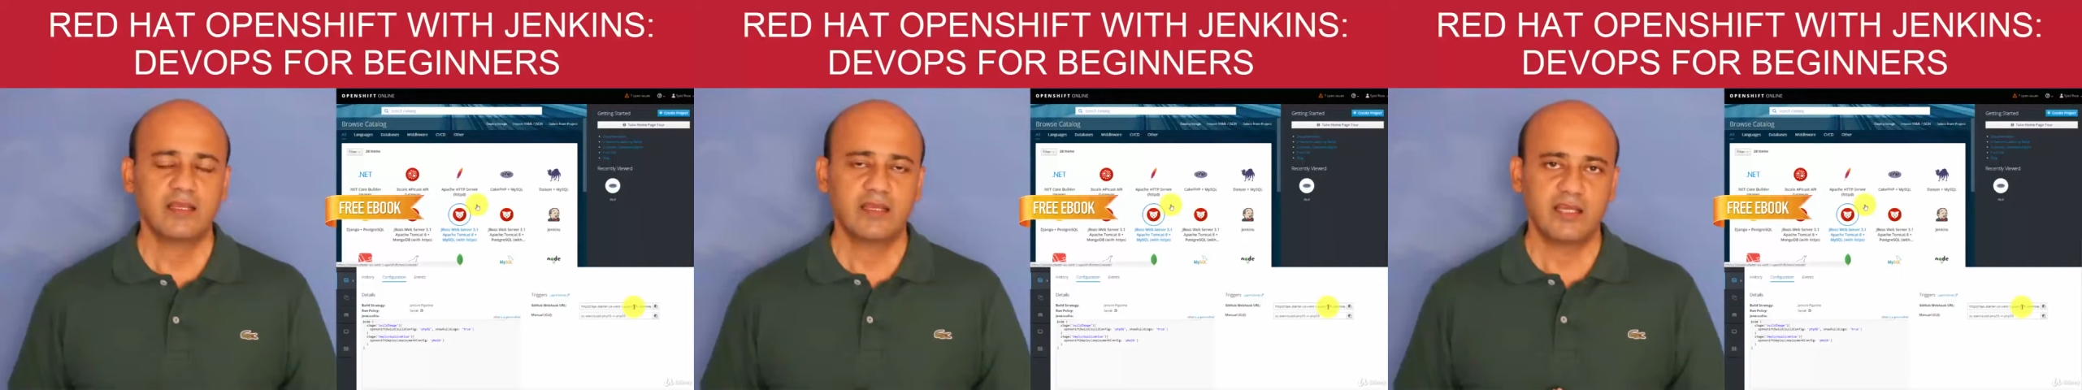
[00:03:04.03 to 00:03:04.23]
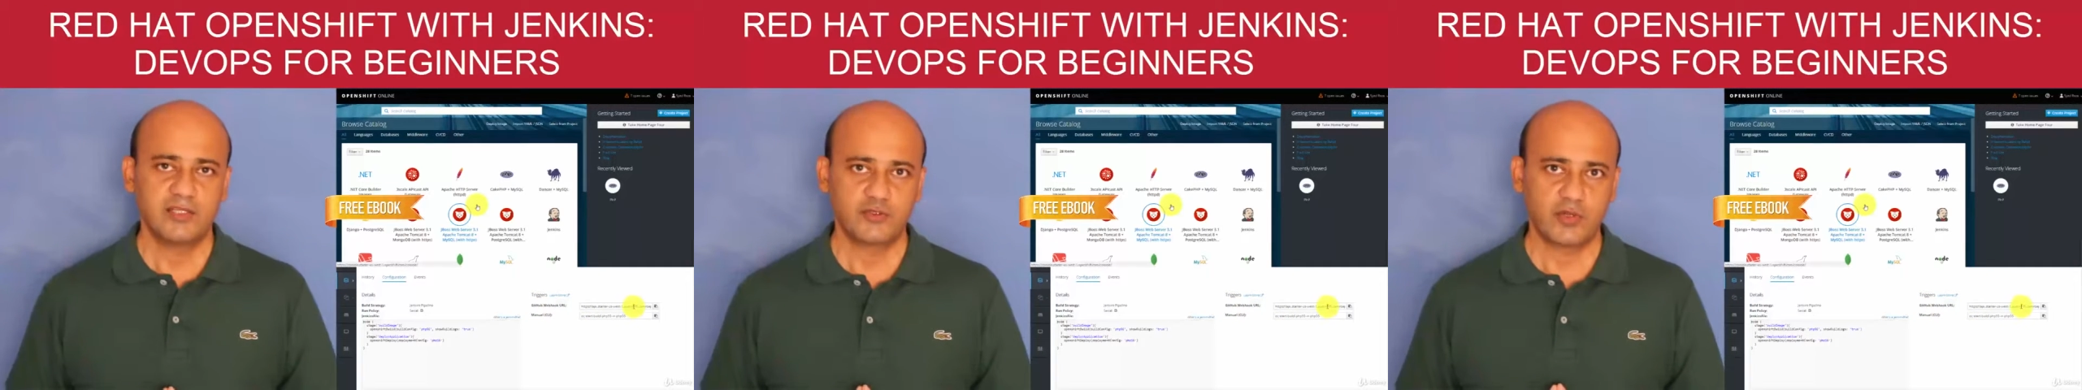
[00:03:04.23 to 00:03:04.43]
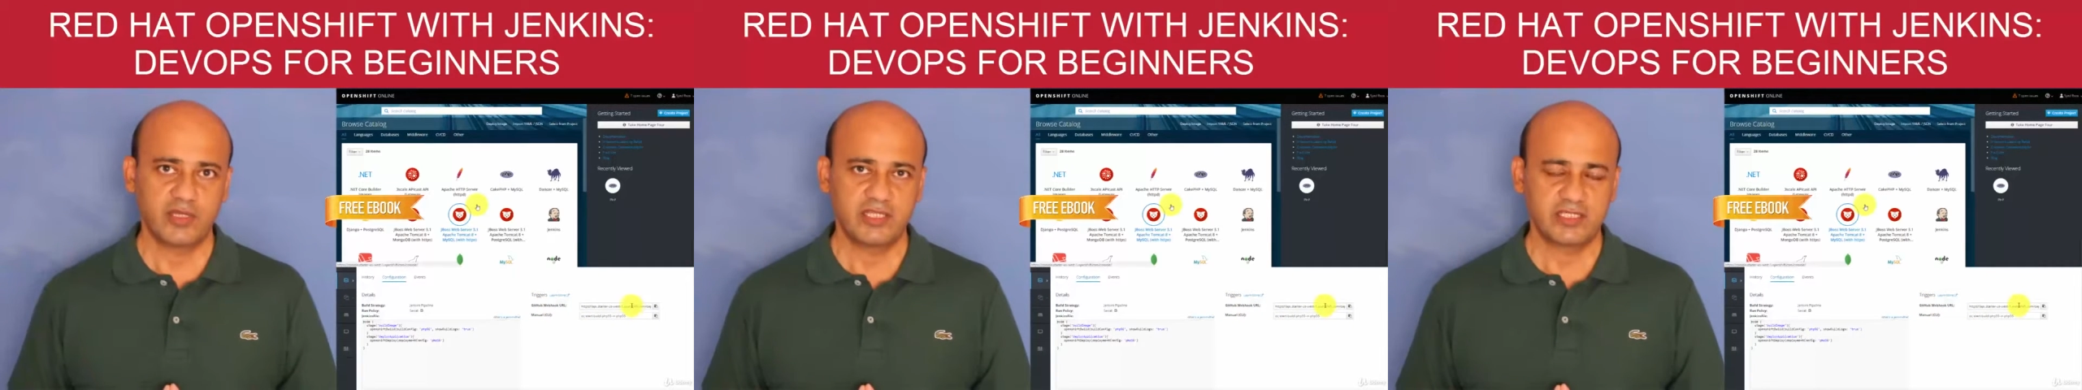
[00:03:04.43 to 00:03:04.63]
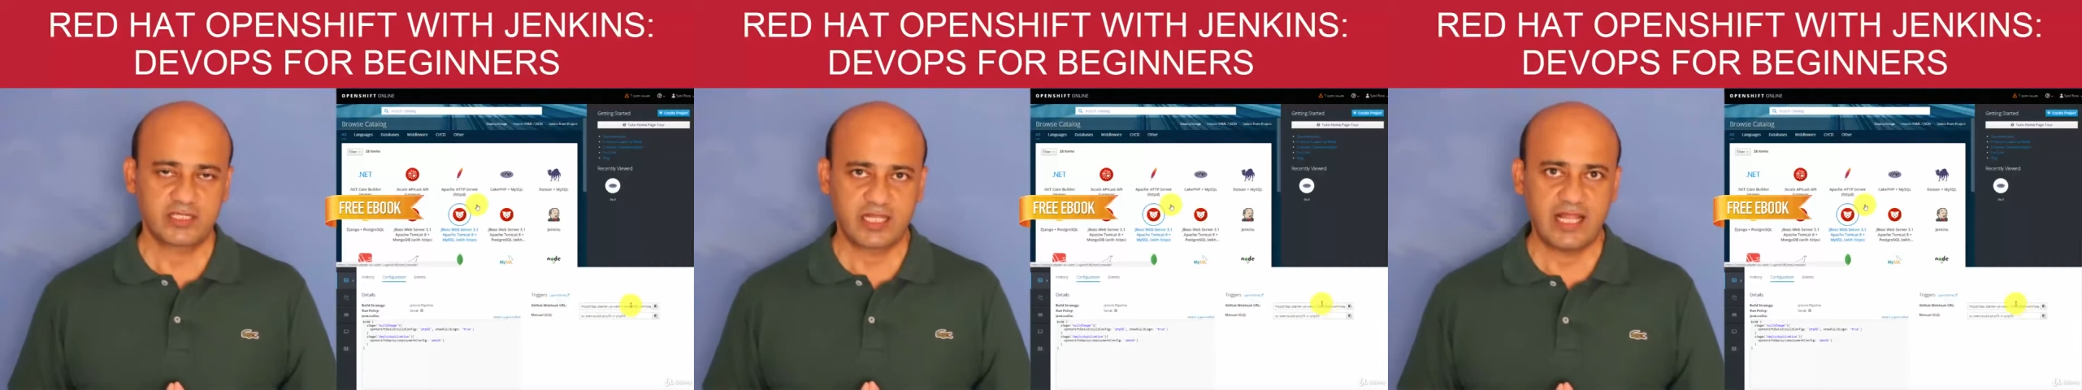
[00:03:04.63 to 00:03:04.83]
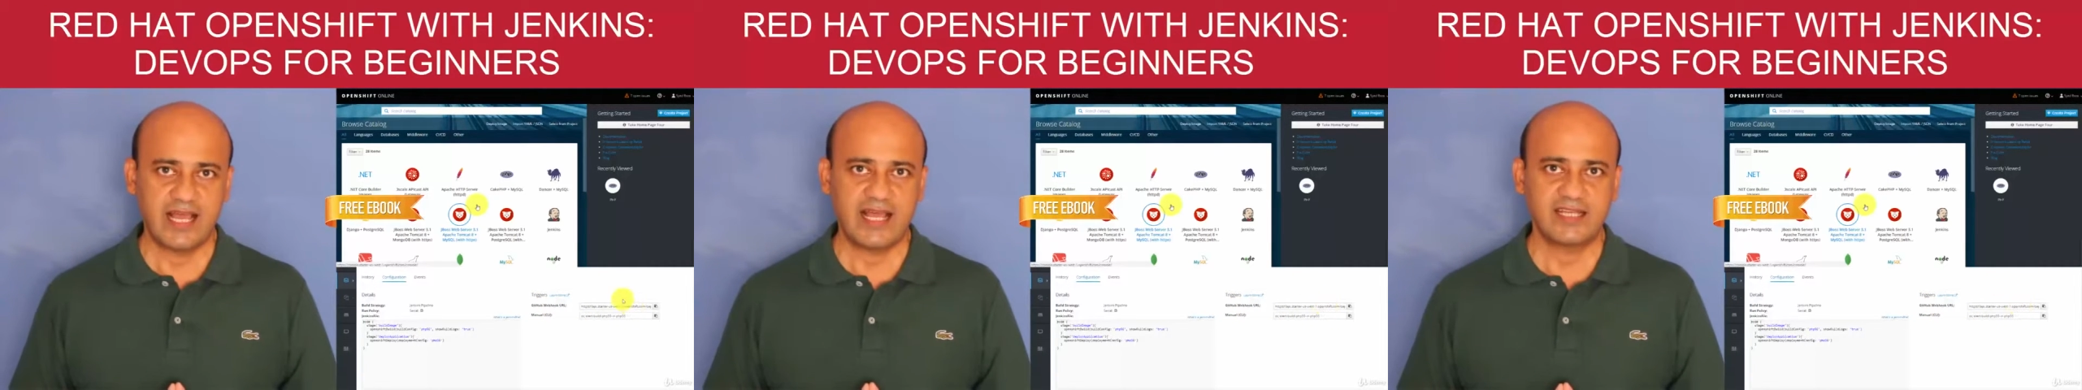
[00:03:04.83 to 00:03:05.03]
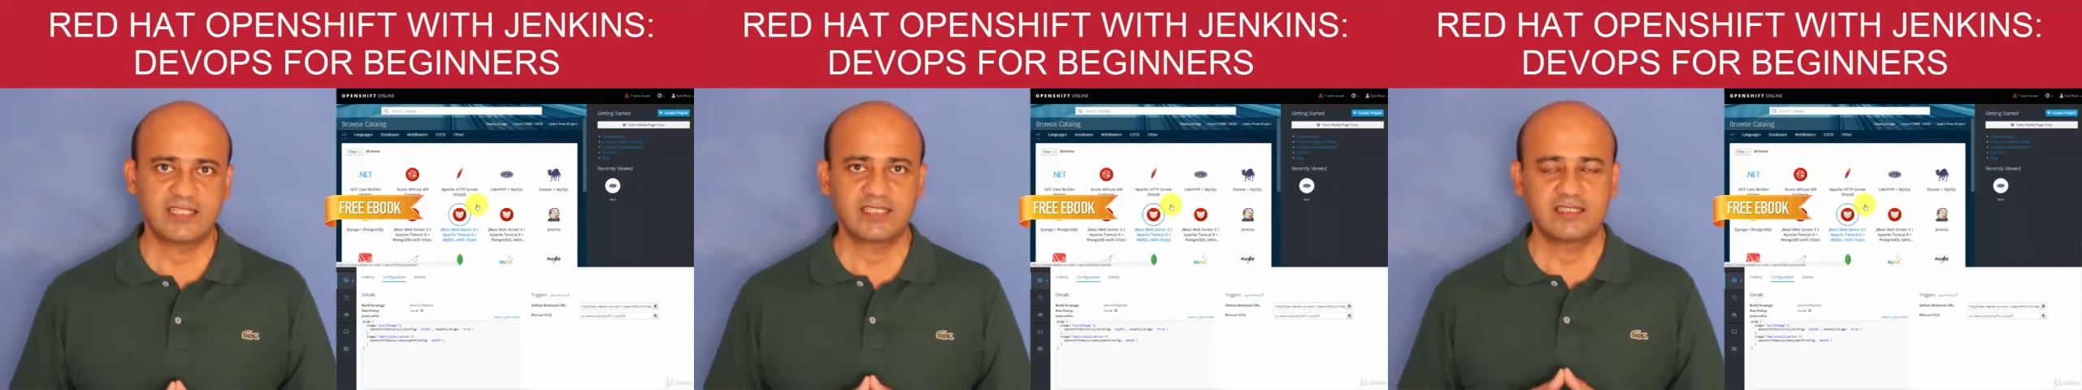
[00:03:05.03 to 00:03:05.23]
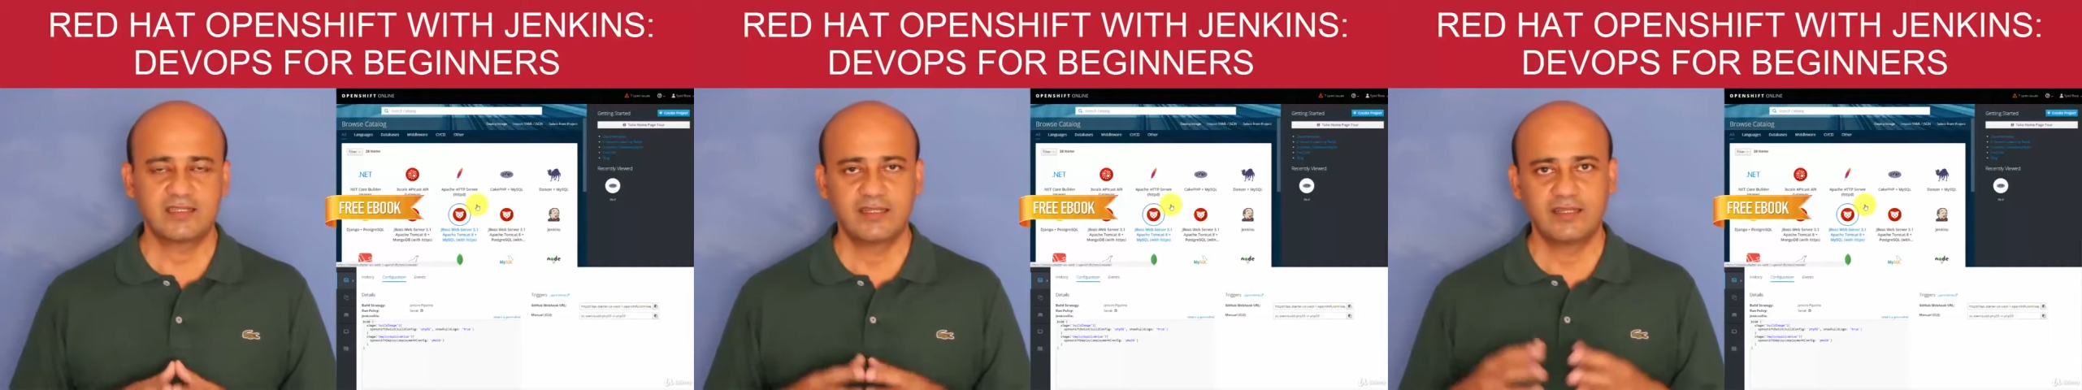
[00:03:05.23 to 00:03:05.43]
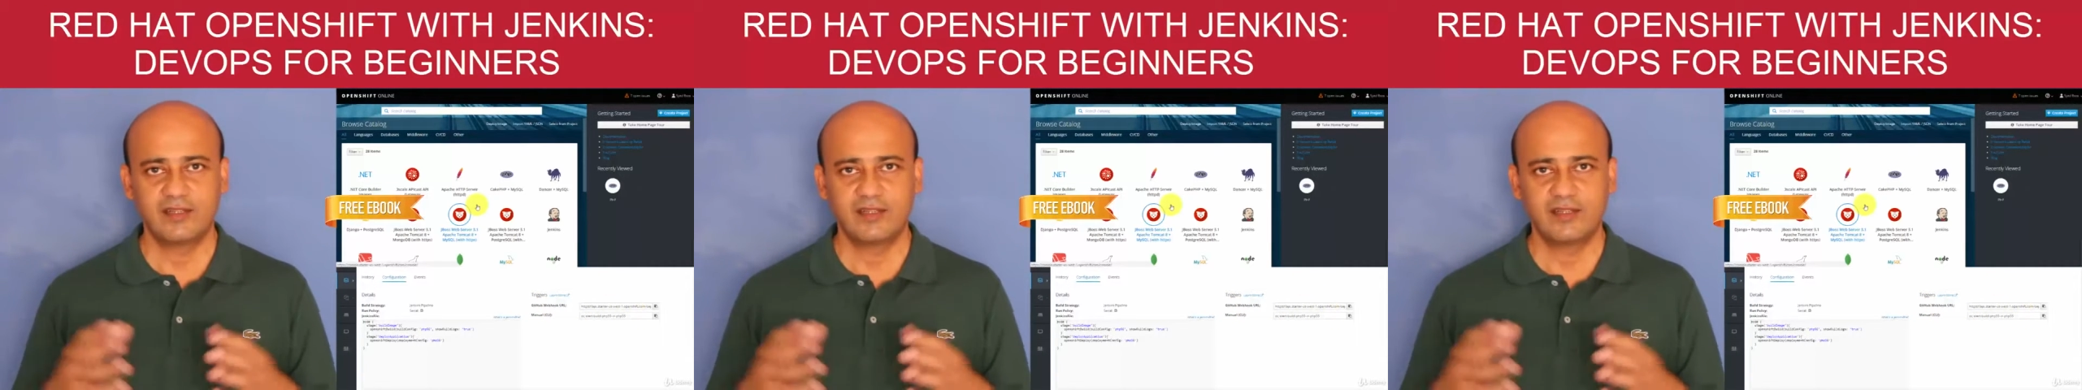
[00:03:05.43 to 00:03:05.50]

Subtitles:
enjoy this class,